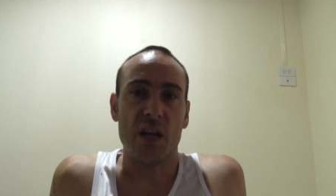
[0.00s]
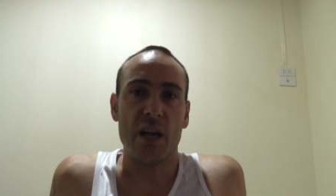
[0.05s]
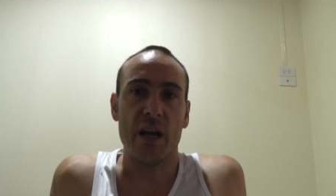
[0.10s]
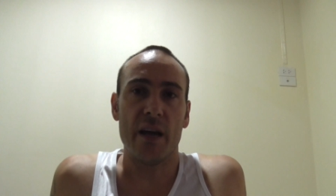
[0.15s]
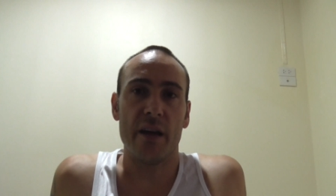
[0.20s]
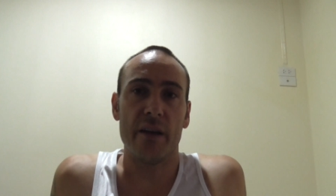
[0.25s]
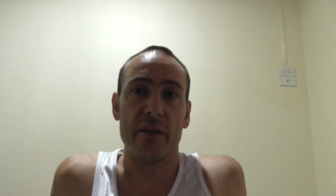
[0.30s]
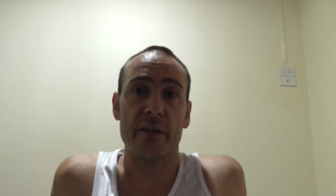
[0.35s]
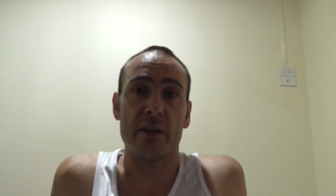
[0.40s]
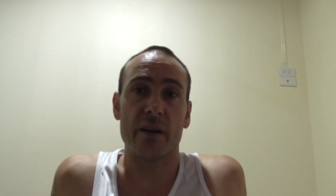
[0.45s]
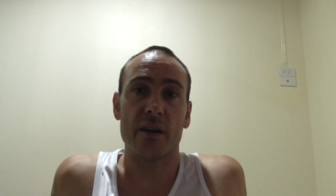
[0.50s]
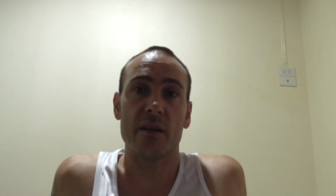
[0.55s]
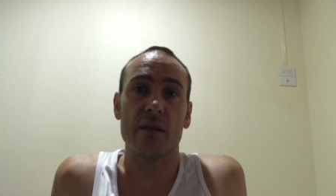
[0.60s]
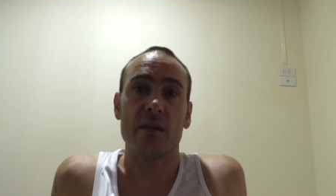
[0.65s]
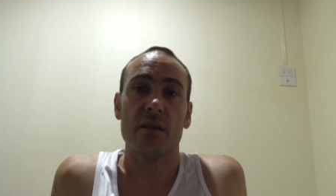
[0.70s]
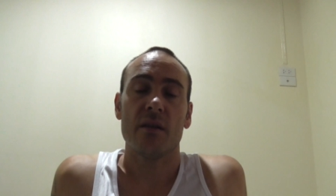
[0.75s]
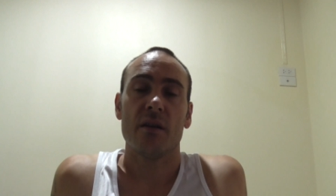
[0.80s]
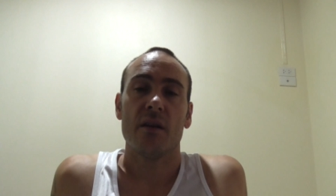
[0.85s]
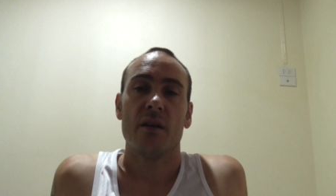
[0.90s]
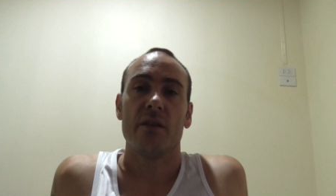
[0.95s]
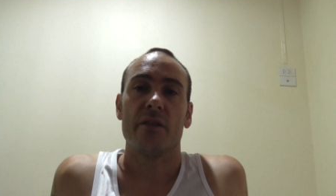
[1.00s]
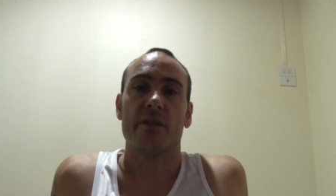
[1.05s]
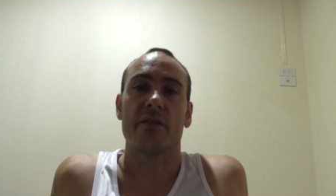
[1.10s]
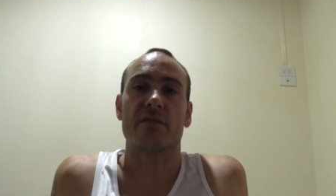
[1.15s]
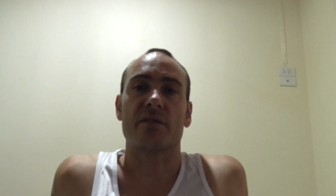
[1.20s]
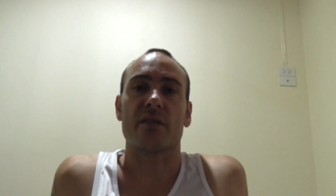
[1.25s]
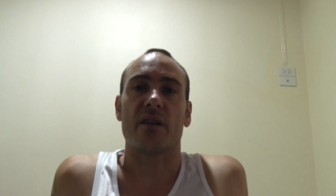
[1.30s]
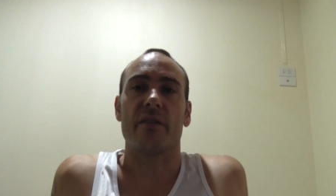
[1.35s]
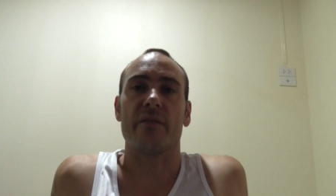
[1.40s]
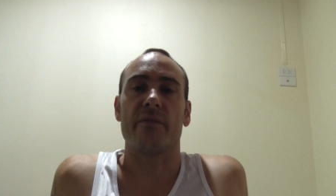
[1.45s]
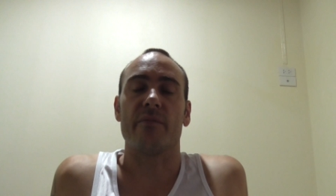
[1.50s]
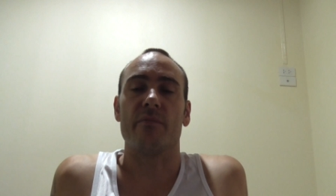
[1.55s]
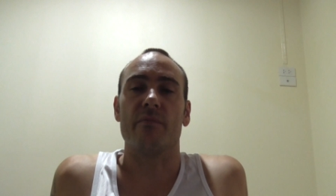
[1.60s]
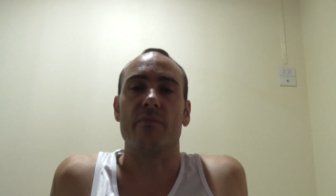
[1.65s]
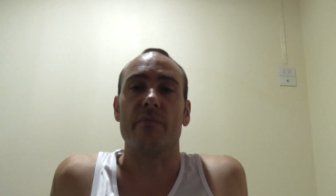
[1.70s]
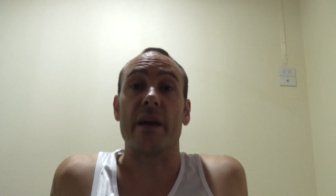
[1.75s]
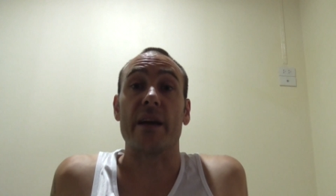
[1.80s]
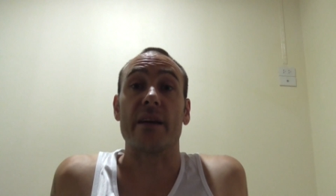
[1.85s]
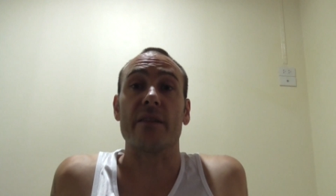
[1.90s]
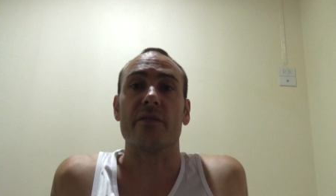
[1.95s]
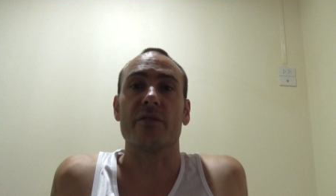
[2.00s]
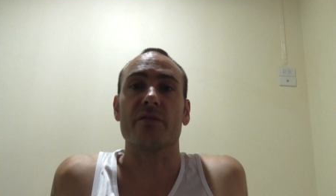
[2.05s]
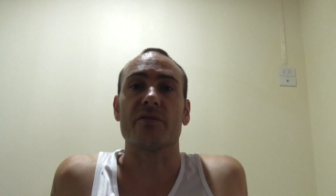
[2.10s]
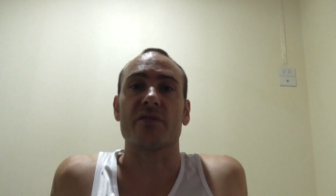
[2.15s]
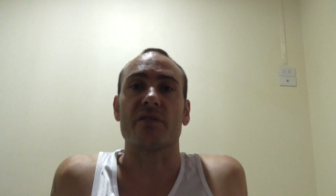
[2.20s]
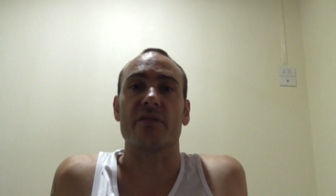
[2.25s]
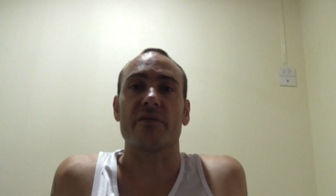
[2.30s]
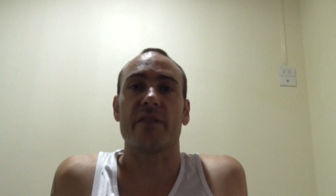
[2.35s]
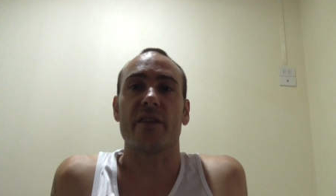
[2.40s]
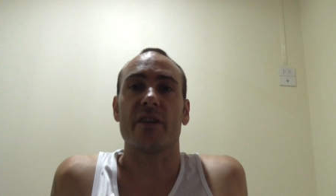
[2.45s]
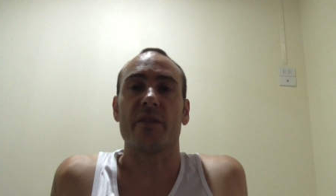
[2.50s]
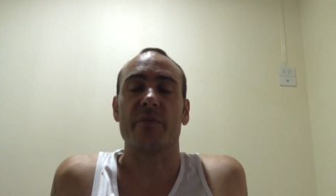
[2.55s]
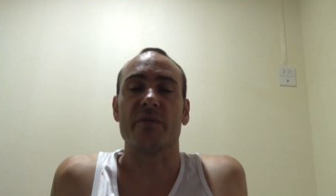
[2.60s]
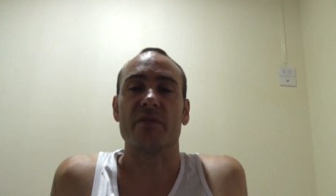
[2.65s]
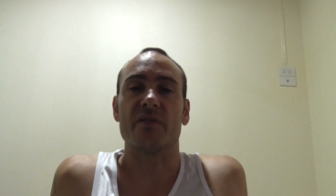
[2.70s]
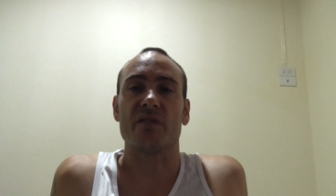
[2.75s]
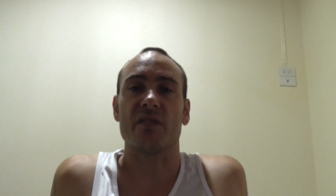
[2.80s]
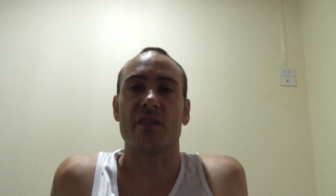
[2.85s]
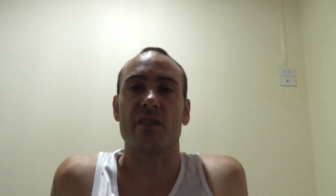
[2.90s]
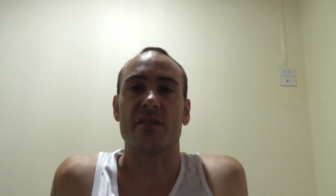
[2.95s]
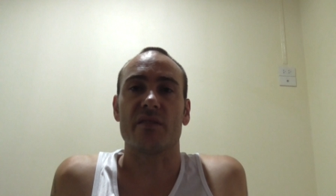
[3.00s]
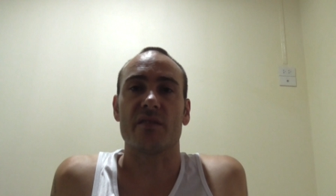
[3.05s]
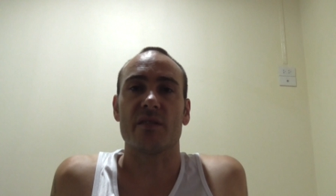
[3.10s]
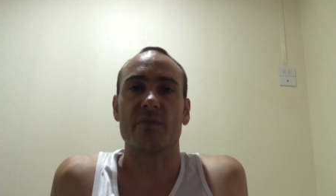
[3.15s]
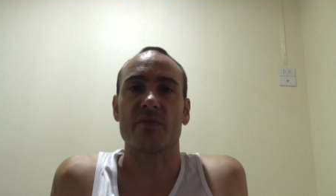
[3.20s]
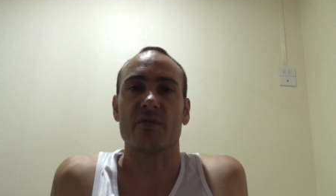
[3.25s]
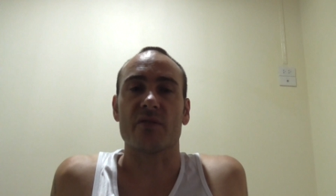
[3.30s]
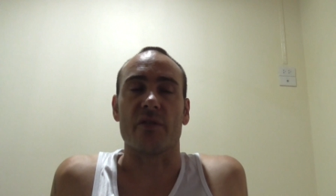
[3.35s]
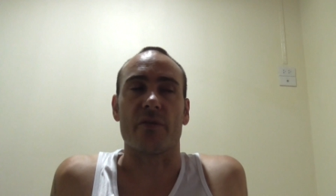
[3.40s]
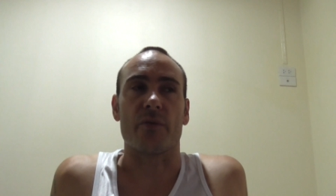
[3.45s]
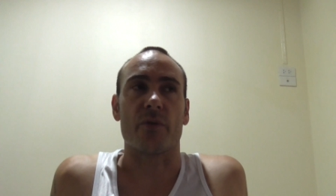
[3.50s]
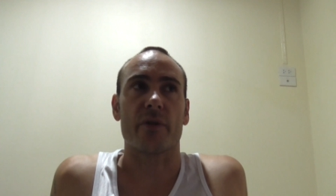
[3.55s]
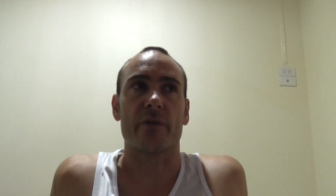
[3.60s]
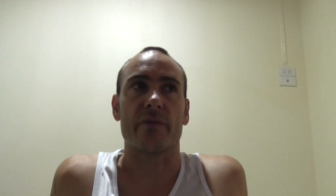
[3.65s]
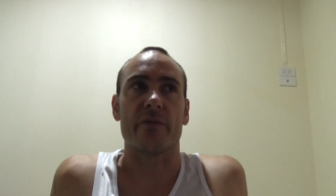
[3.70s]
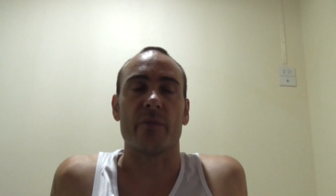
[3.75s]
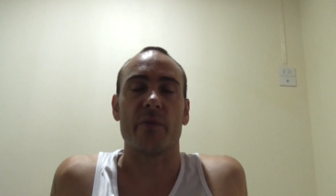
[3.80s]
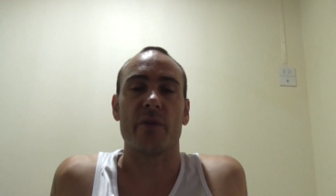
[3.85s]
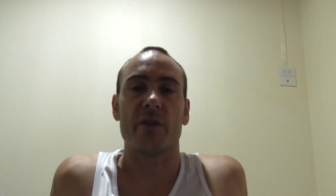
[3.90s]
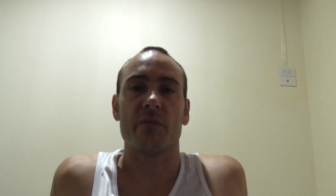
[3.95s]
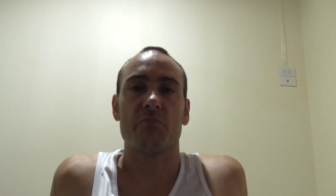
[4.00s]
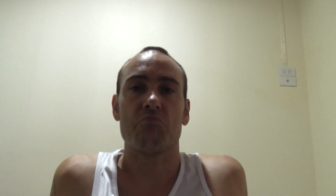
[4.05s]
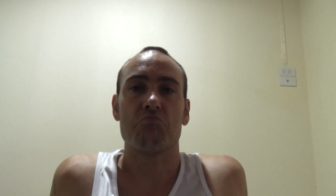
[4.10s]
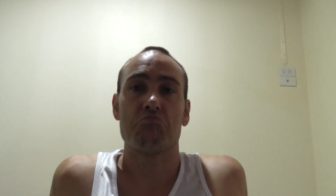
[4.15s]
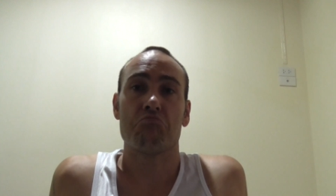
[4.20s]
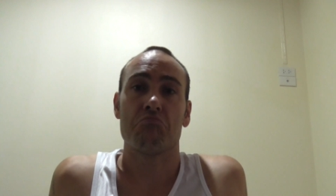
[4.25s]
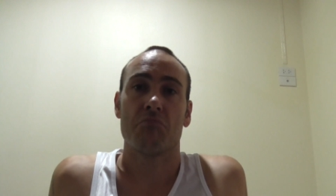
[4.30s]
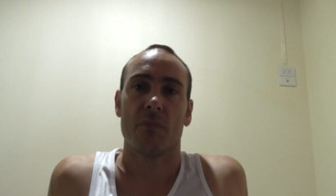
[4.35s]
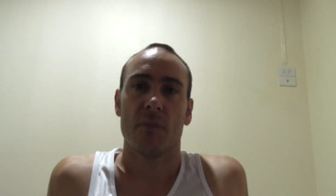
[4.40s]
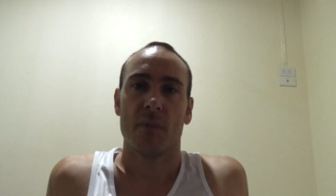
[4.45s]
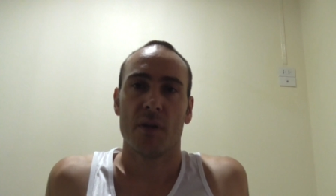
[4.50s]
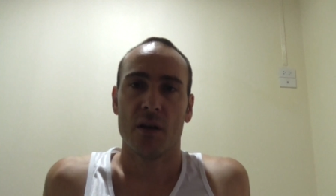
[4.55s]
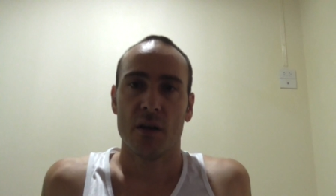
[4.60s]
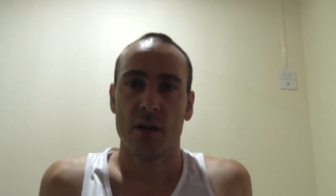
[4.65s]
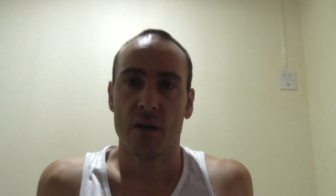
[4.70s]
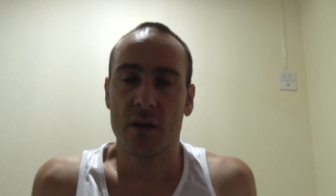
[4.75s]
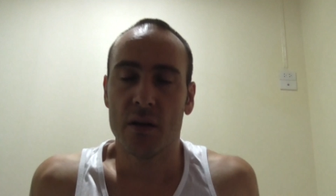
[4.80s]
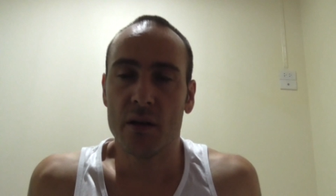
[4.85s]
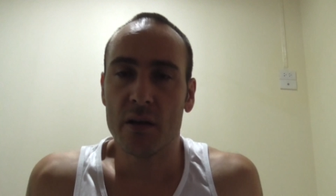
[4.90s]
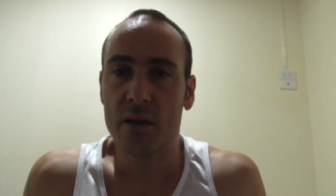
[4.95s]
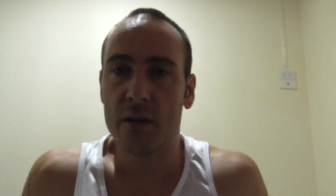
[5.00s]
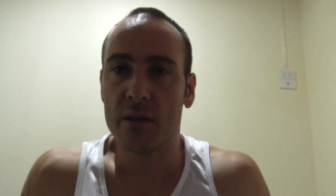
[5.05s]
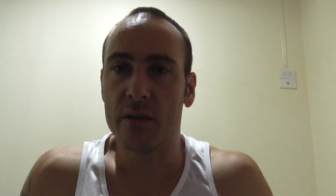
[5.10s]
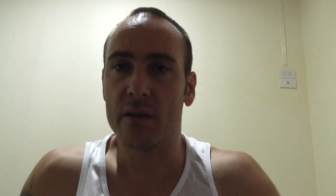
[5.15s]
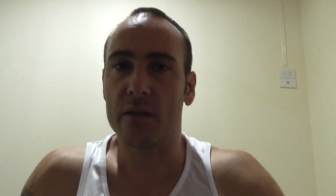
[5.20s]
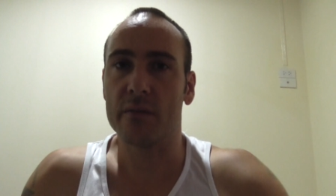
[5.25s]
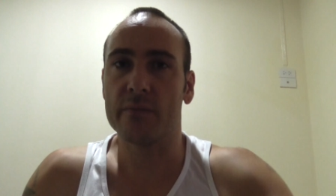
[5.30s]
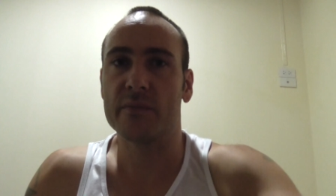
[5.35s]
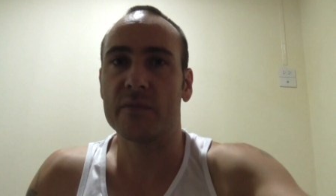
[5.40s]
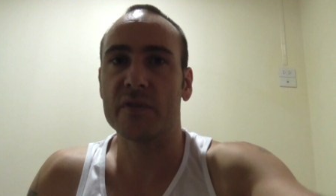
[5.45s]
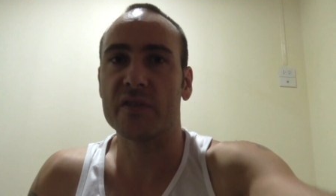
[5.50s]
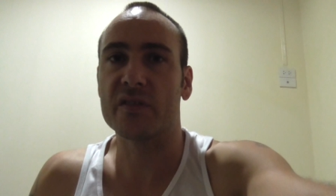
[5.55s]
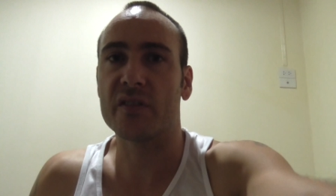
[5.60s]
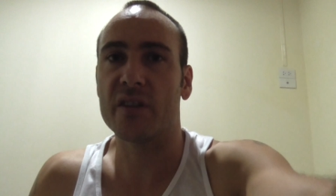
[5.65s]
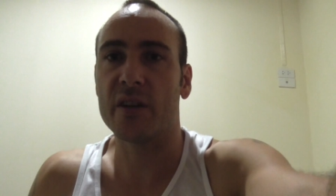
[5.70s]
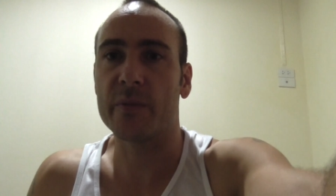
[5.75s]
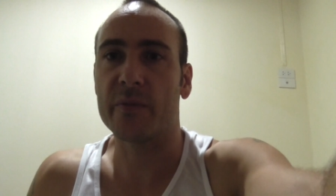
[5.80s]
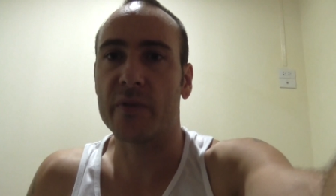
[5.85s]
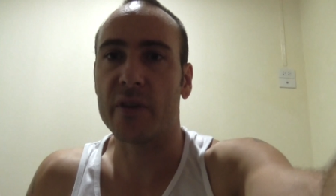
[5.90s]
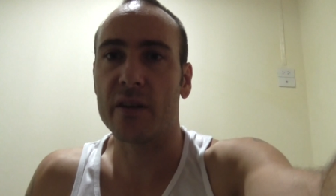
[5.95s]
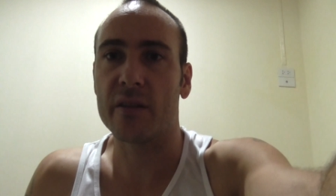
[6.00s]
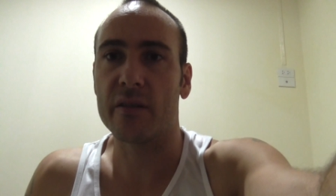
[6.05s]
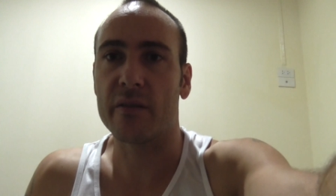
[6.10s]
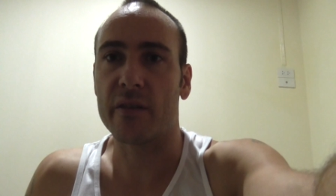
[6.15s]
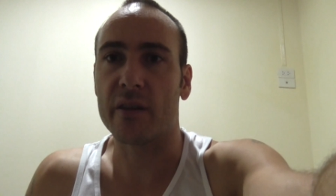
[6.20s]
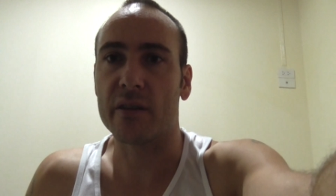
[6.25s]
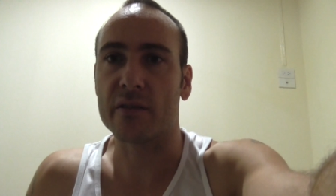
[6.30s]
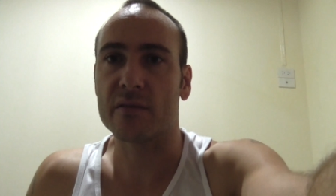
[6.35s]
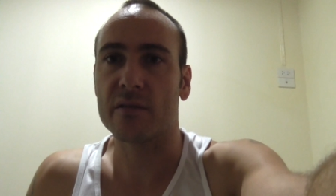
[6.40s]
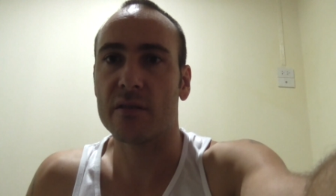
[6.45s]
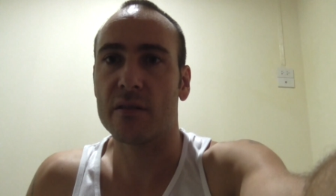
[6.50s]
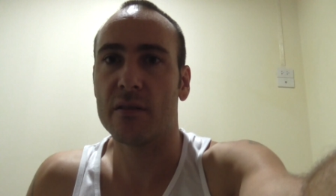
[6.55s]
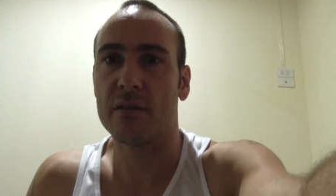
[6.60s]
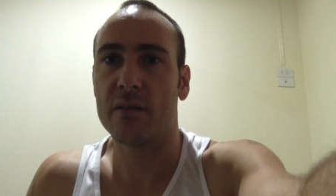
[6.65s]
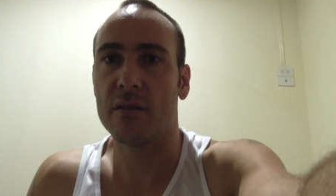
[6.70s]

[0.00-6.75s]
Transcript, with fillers: And uh, you could try mega dosing vitamin C. It seems to have worked for me. Uh, just an update. Thanks.